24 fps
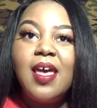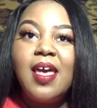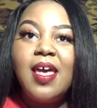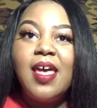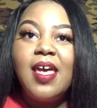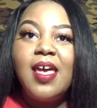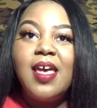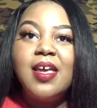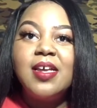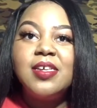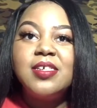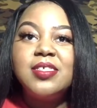
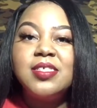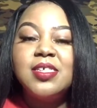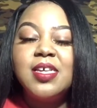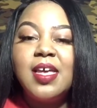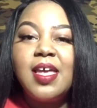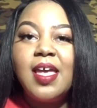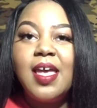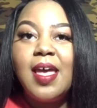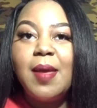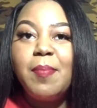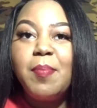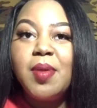and just a
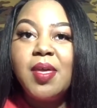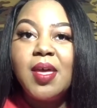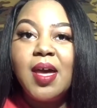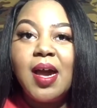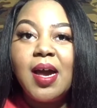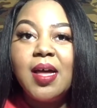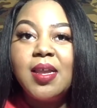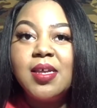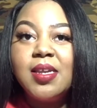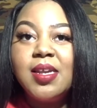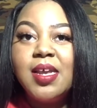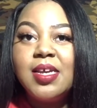happy
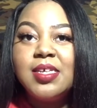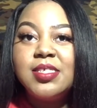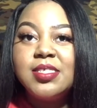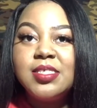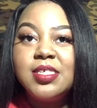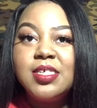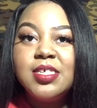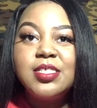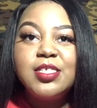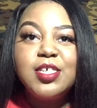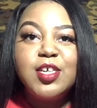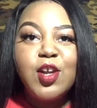holiday
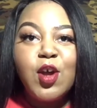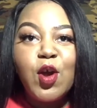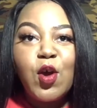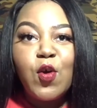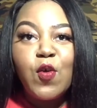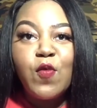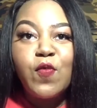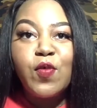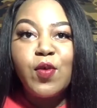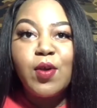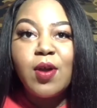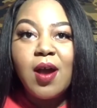season
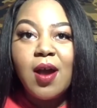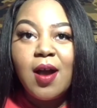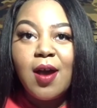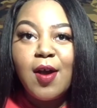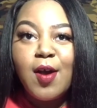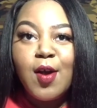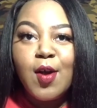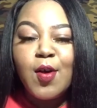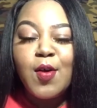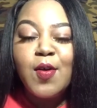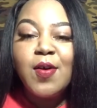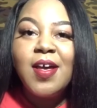
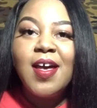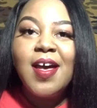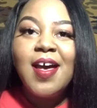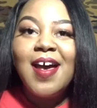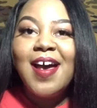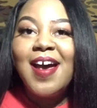overall.